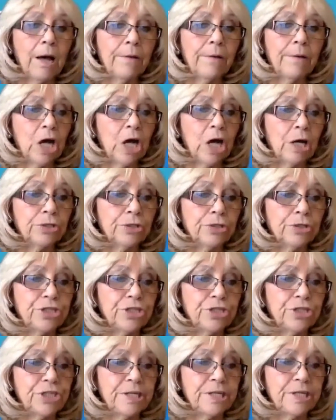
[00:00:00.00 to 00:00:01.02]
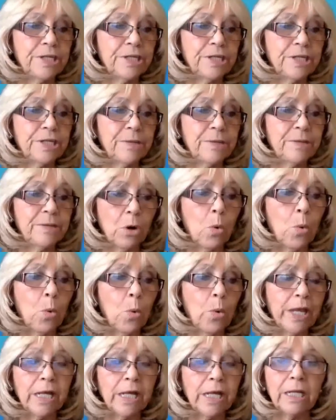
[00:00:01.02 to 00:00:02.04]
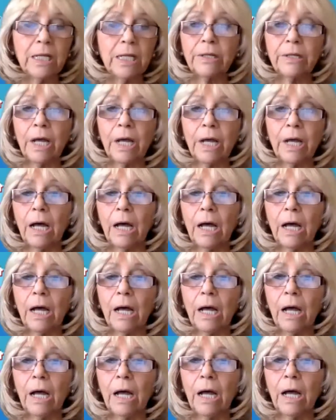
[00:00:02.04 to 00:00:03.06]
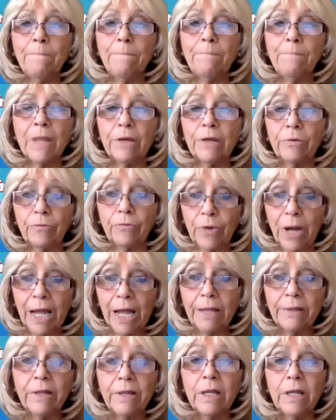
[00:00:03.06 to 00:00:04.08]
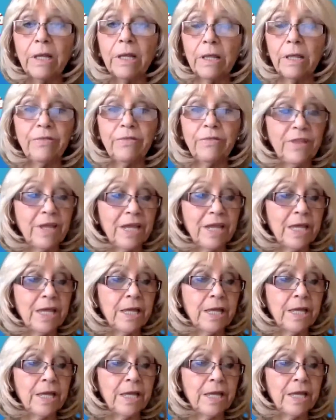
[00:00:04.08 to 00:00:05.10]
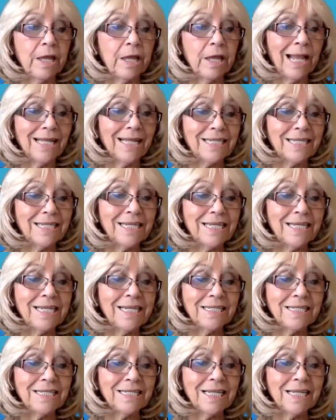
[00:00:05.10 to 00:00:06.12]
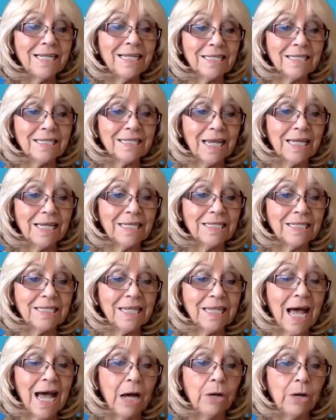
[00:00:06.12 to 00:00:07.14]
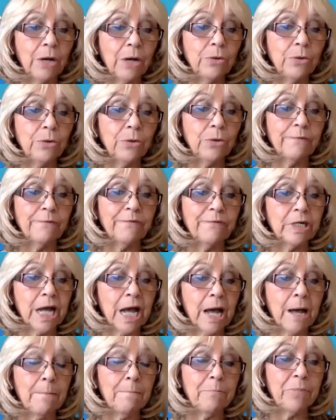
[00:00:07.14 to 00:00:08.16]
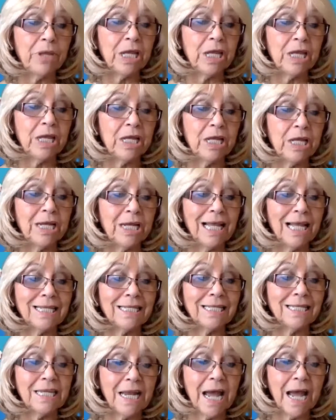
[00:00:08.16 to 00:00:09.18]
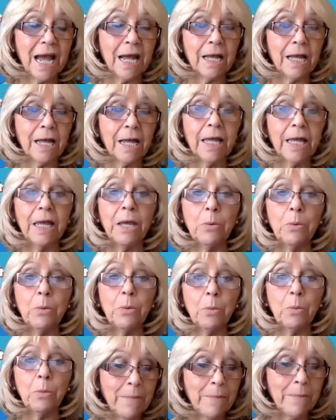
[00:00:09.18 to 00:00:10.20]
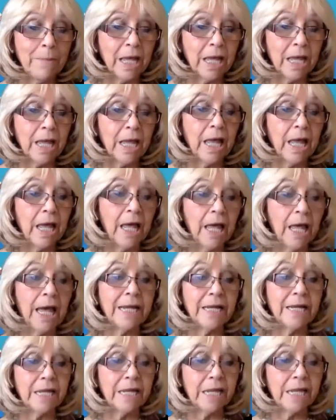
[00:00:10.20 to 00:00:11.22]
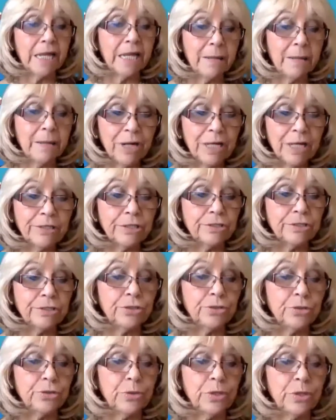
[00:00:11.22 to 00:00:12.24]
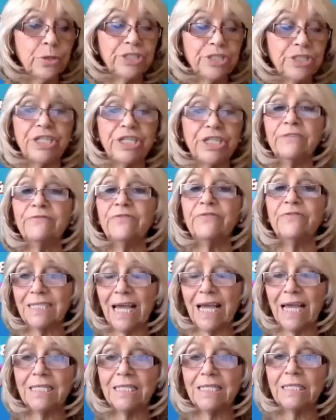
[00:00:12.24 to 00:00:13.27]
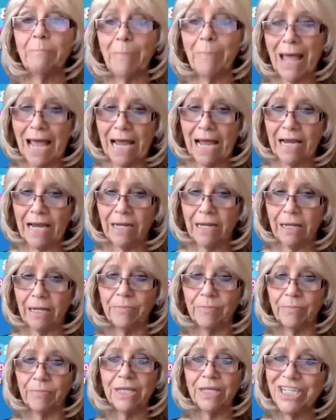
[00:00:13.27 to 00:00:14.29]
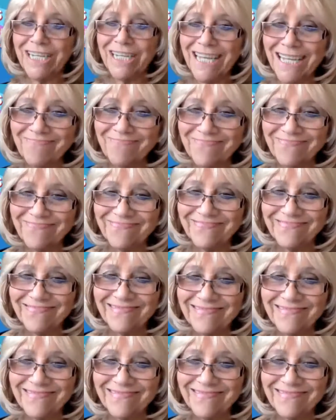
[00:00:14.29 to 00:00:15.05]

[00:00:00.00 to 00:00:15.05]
Dr. Jeannie Barrow will run the Latinas and Success, How to Overcome Being a Latina, a Woman, and an Immigrant to Achieve Success panel. Jeannie?